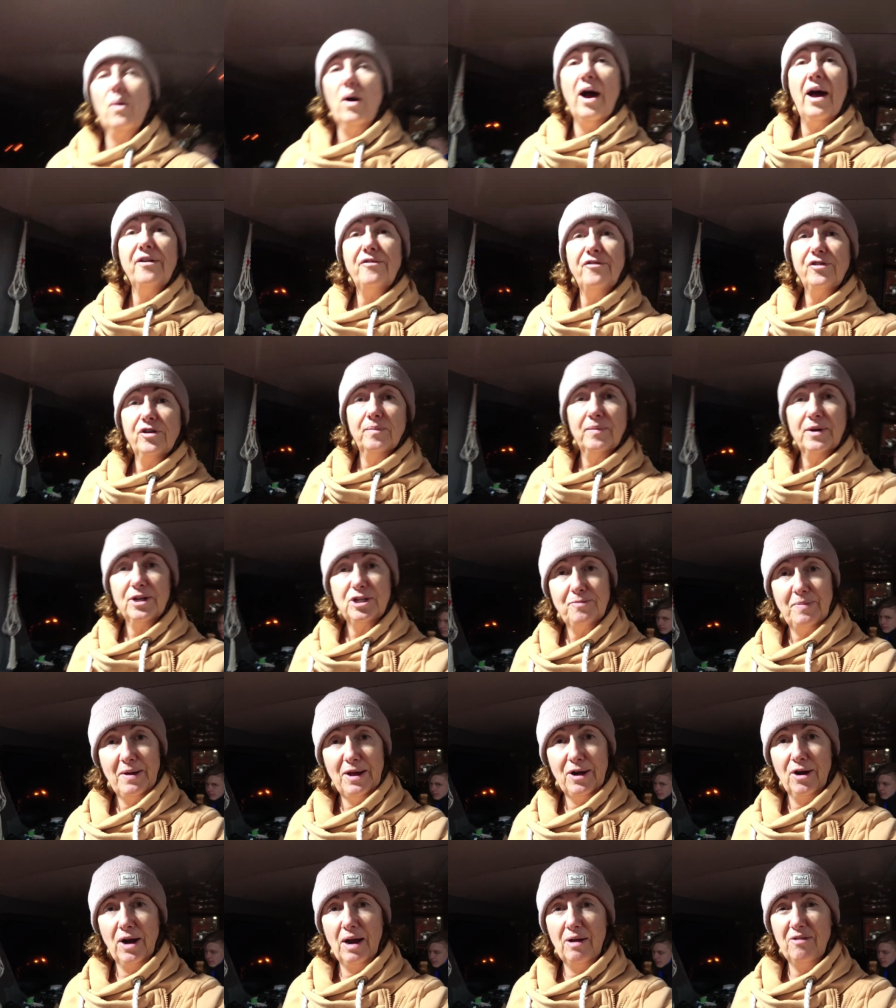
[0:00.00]
I feel much
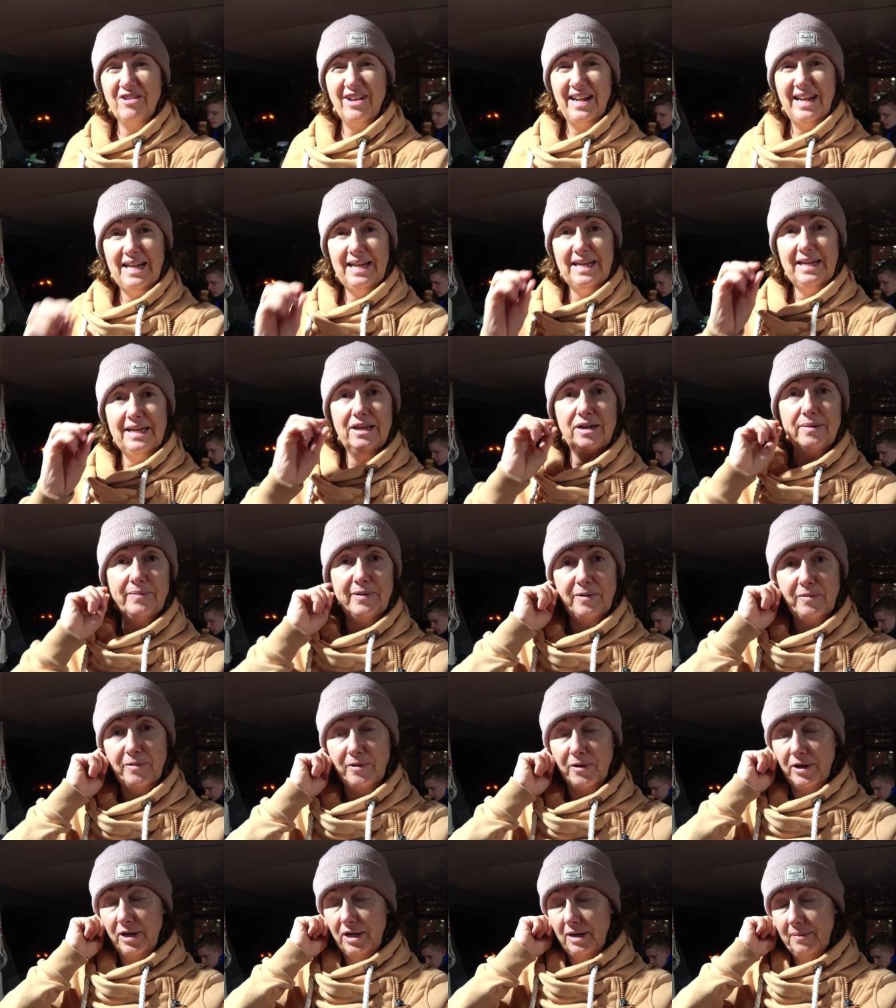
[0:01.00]
better. I was a little bit
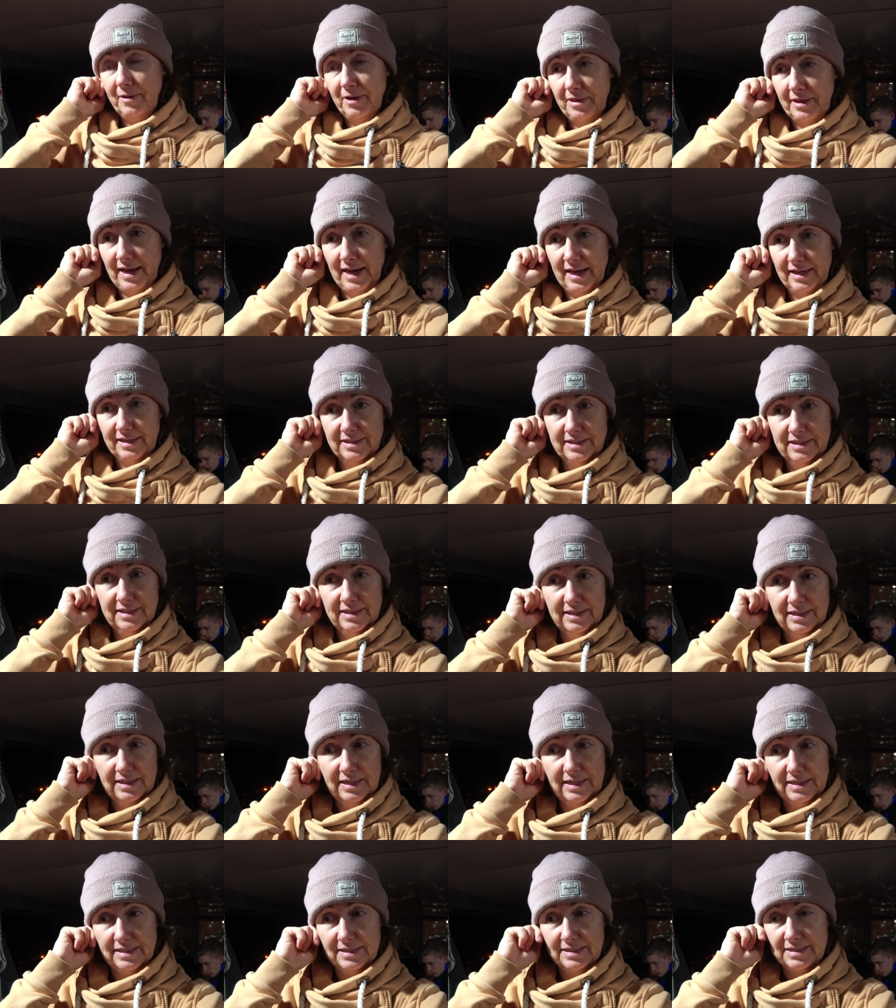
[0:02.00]
worried about that
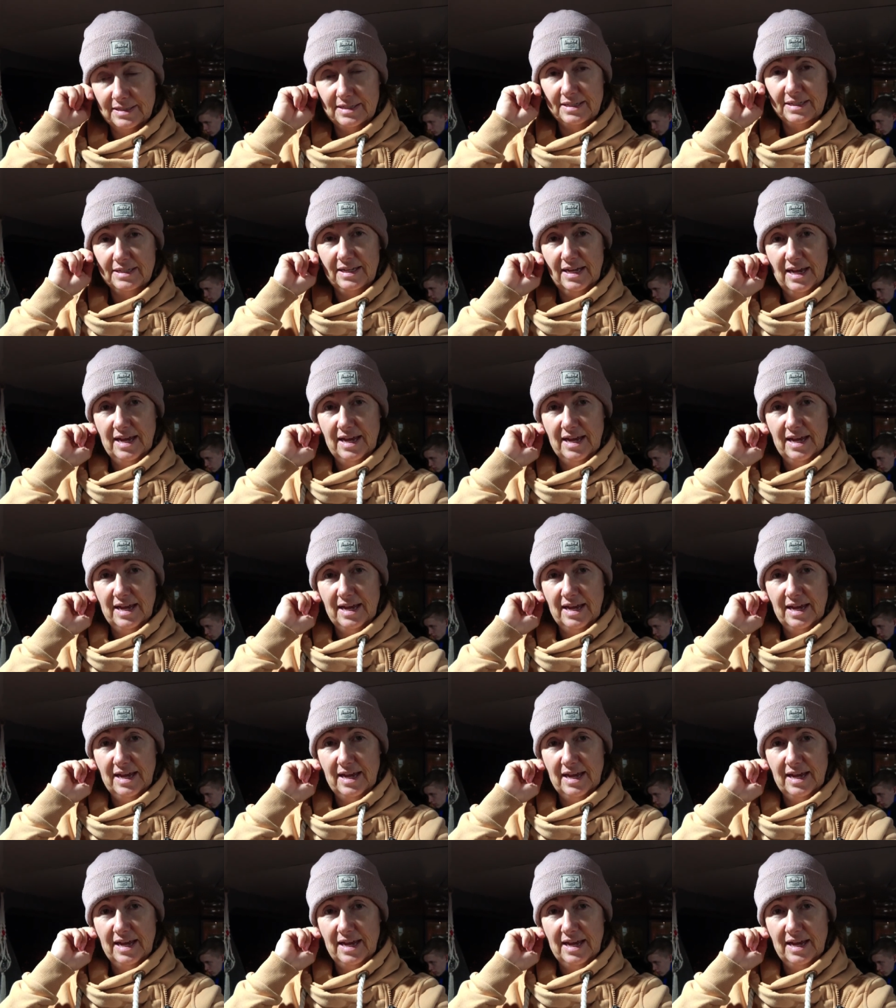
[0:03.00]
because,